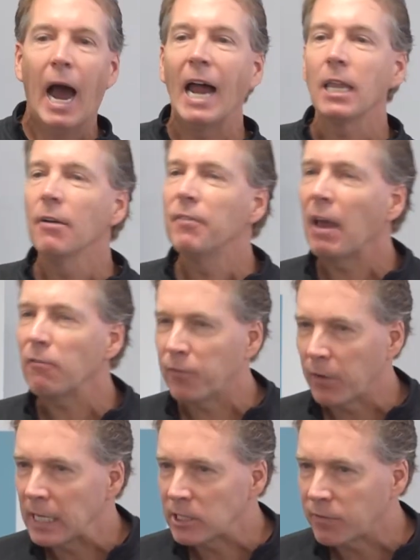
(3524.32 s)
I love that
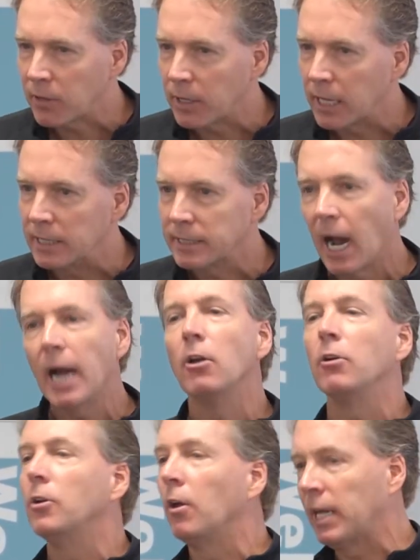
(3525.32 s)
phrase for your kids. I know
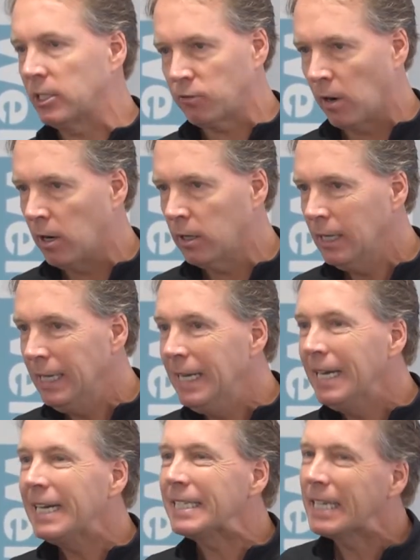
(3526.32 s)
you know that's wrong
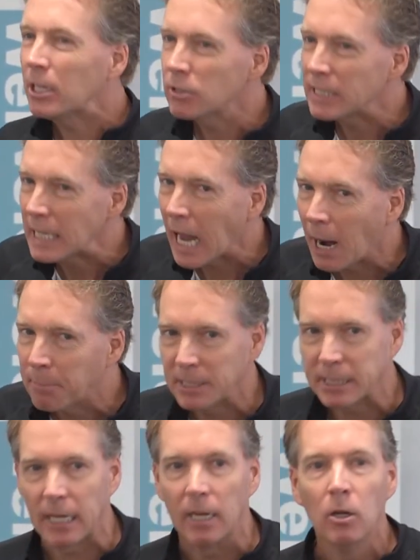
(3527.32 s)
because here's the
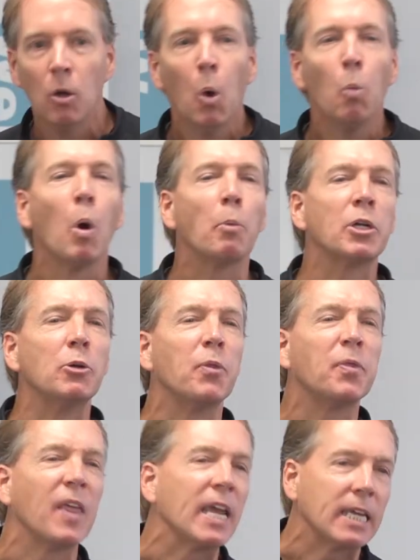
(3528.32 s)
opposite. What were you
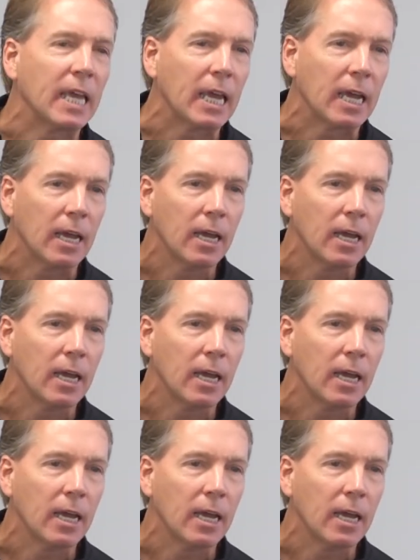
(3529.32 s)
thinking?